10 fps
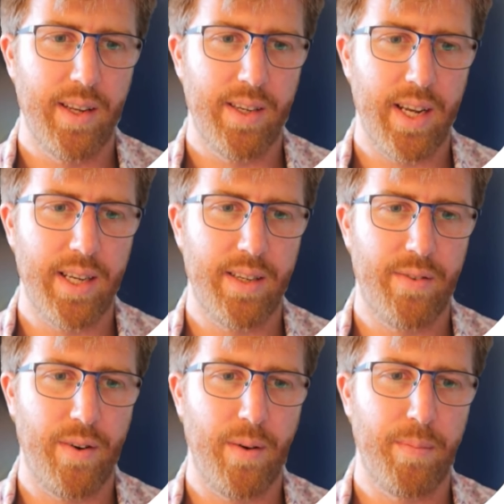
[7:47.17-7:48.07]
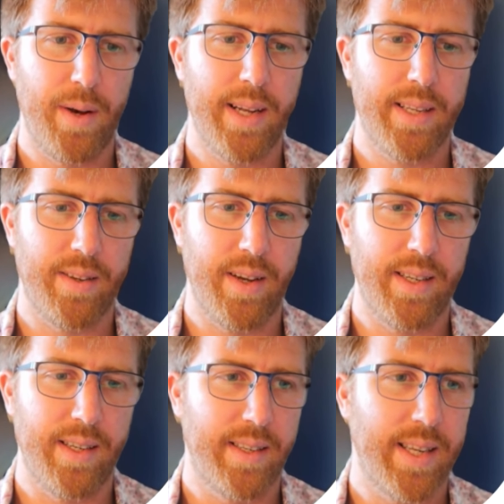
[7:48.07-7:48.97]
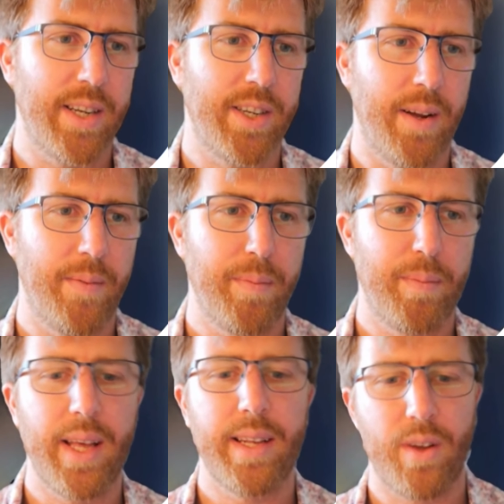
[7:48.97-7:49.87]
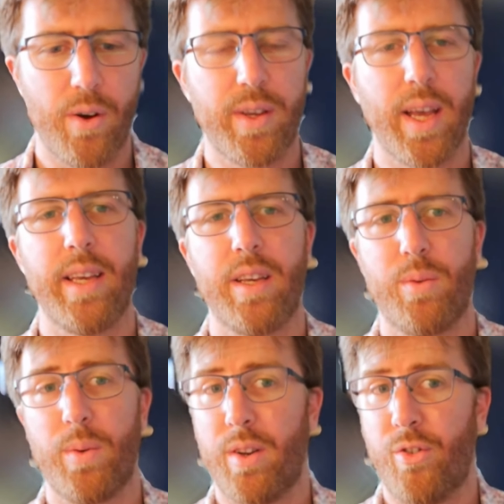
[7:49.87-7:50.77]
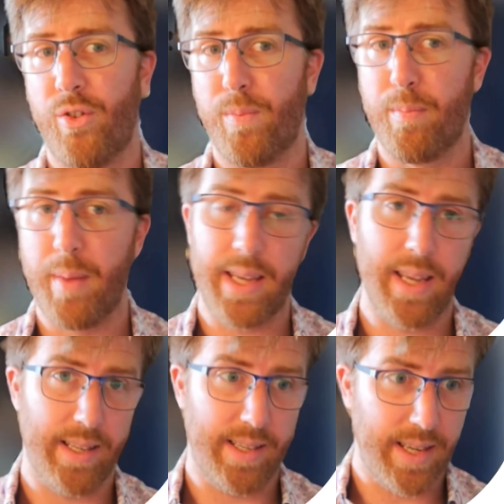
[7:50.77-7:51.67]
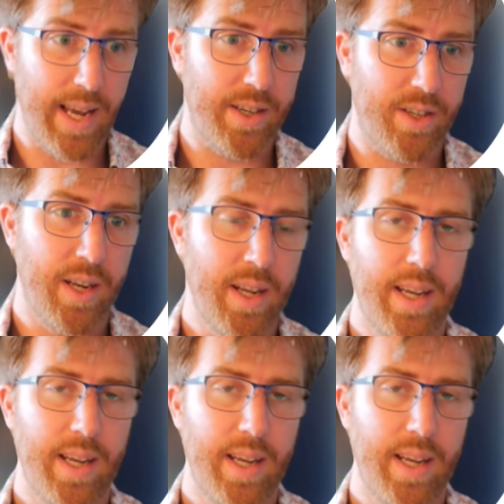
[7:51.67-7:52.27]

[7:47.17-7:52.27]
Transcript: Changes from part design to sketcher. But that's okay because we're making a sketch.